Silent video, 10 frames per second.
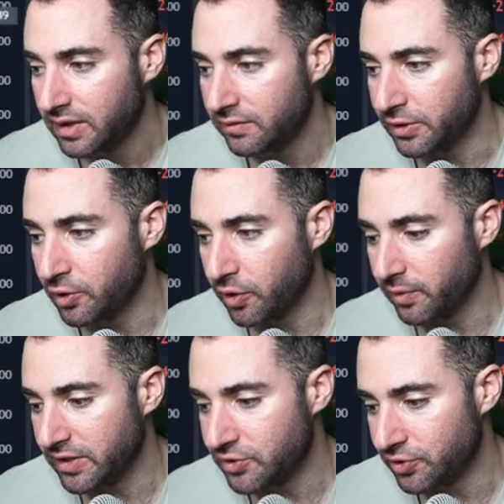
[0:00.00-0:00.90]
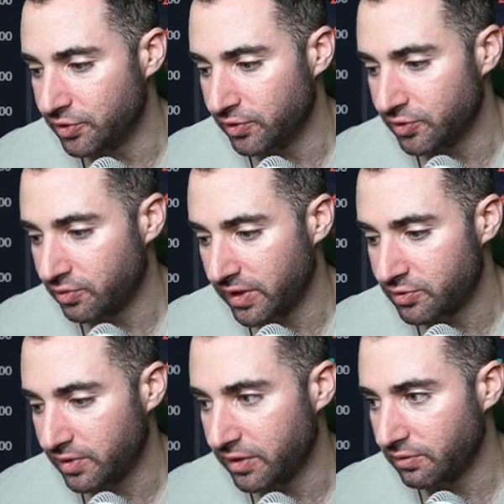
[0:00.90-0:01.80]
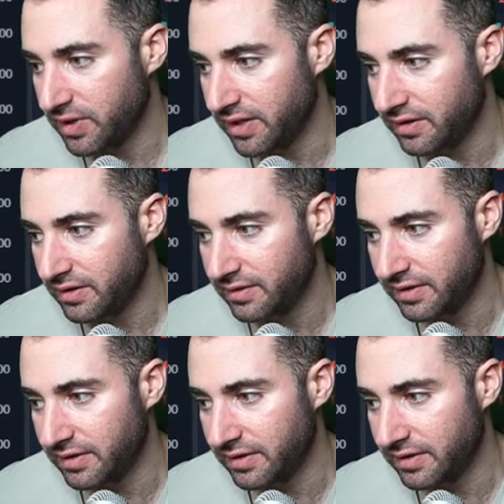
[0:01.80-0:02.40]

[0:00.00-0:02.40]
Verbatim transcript: If we go all the way to 2023,